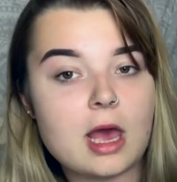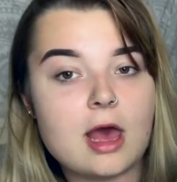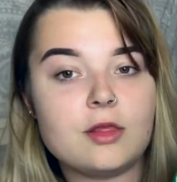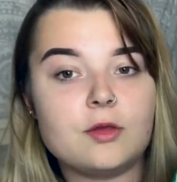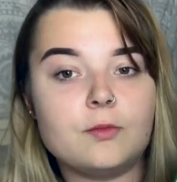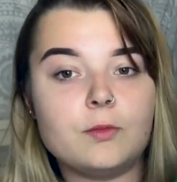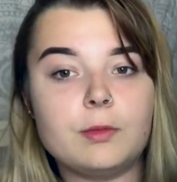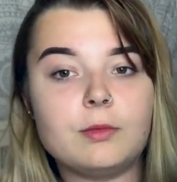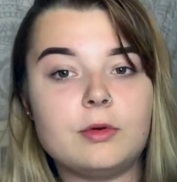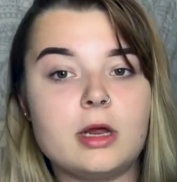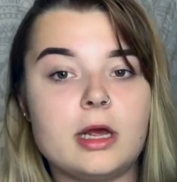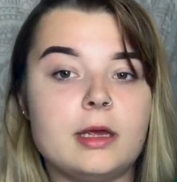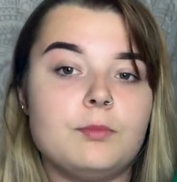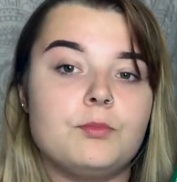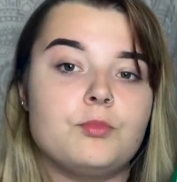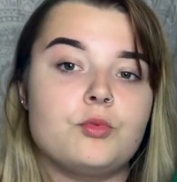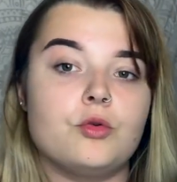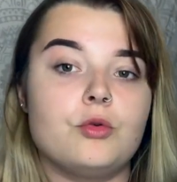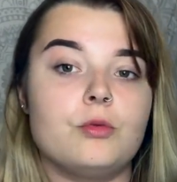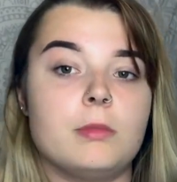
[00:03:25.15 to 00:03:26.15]
At the moment, I
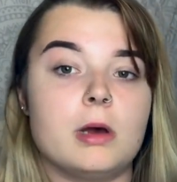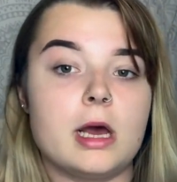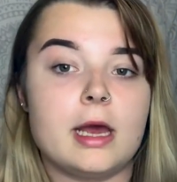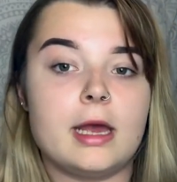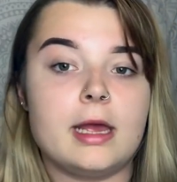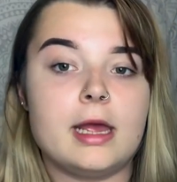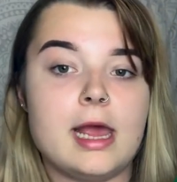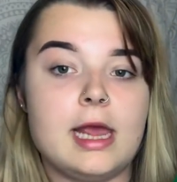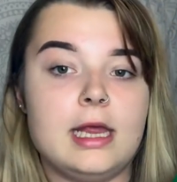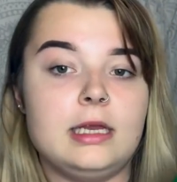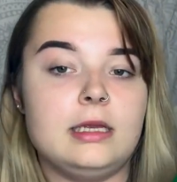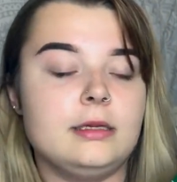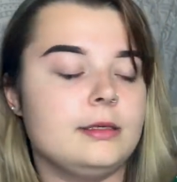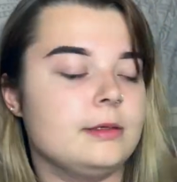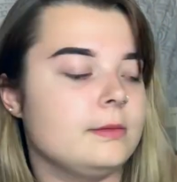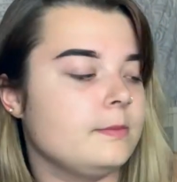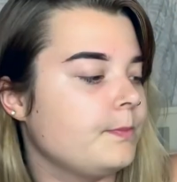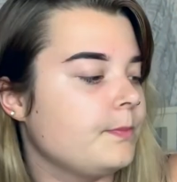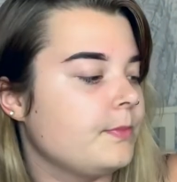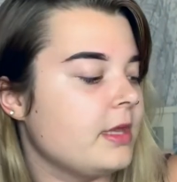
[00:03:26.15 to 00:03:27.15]
bought my A
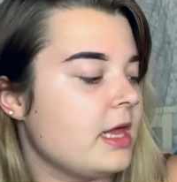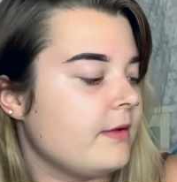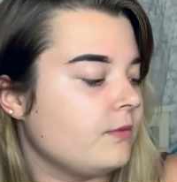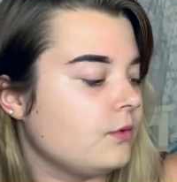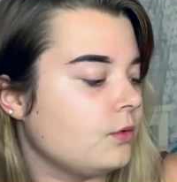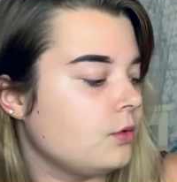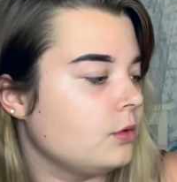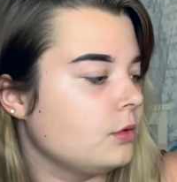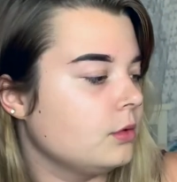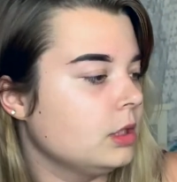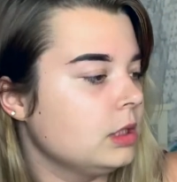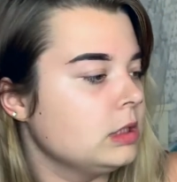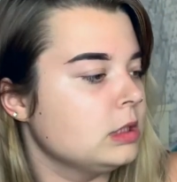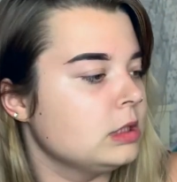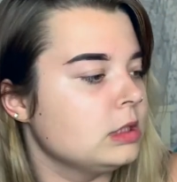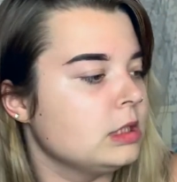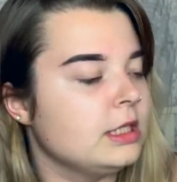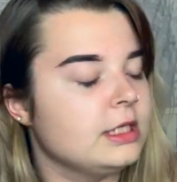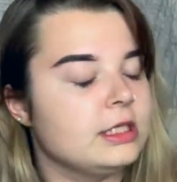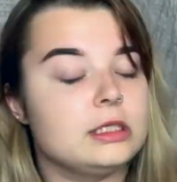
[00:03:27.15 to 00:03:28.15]
level
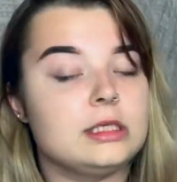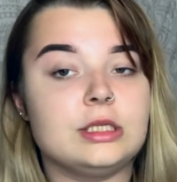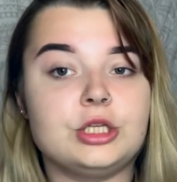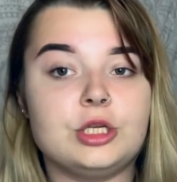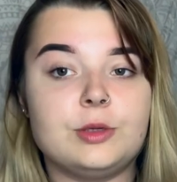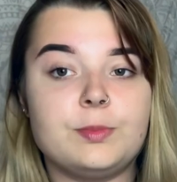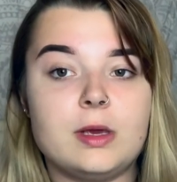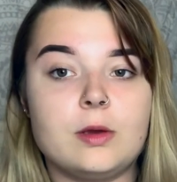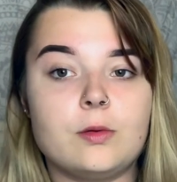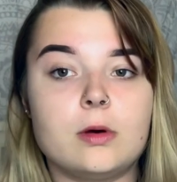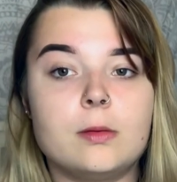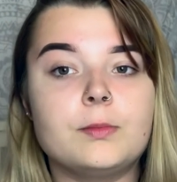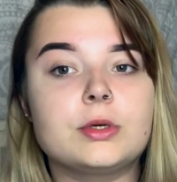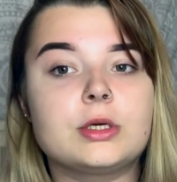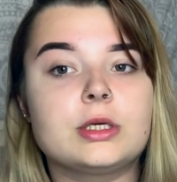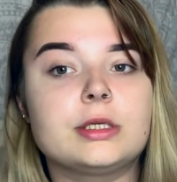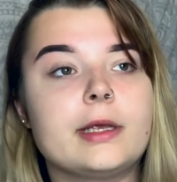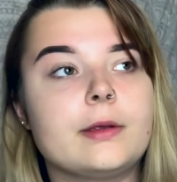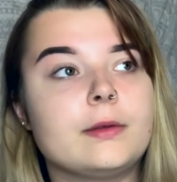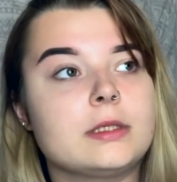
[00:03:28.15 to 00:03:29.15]
C G P one
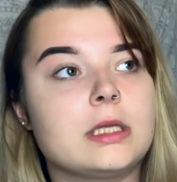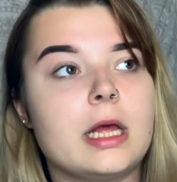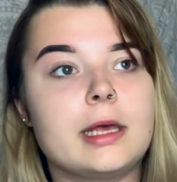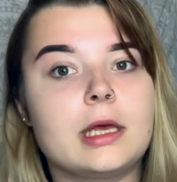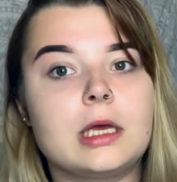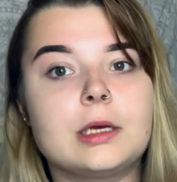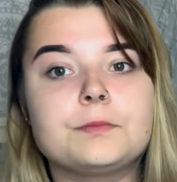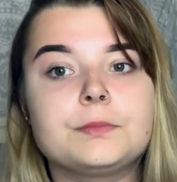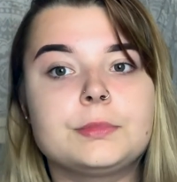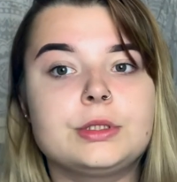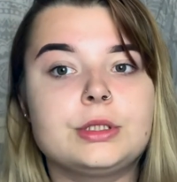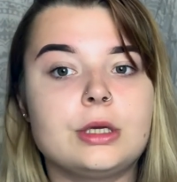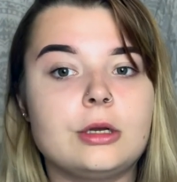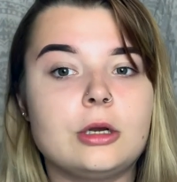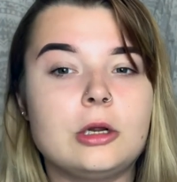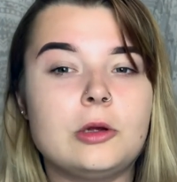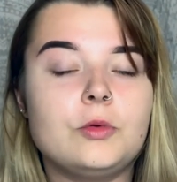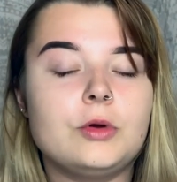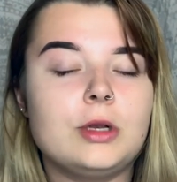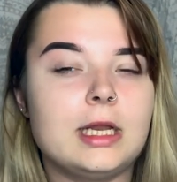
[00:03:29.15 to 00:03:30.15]
because I was like, don't
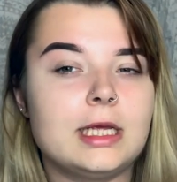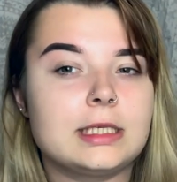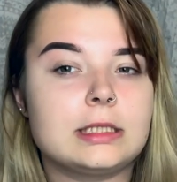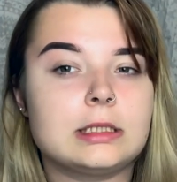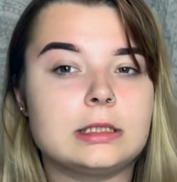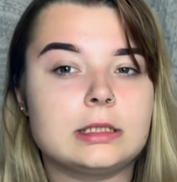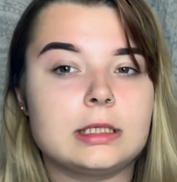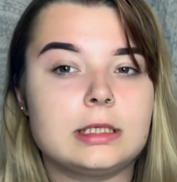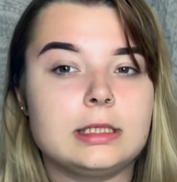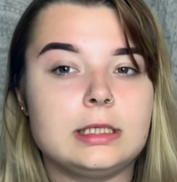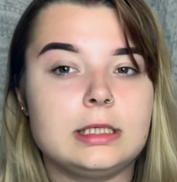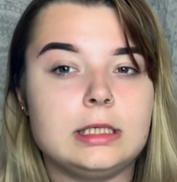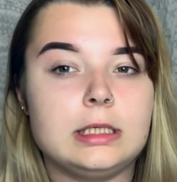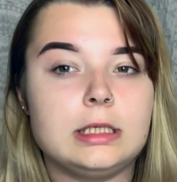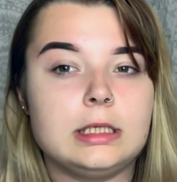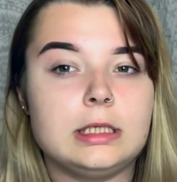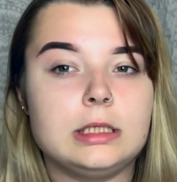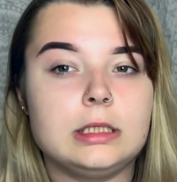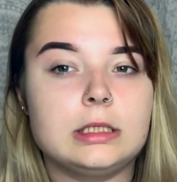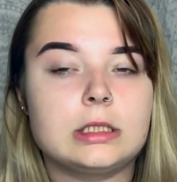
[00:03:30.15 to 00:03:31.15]
know what lessons I
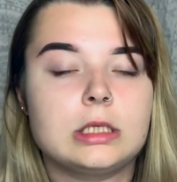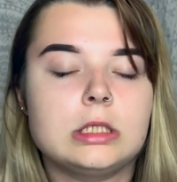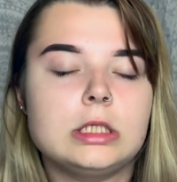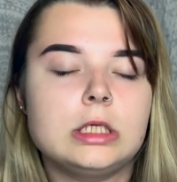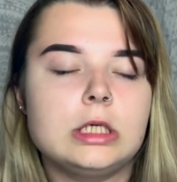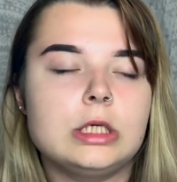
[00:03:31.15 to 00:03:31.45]
need,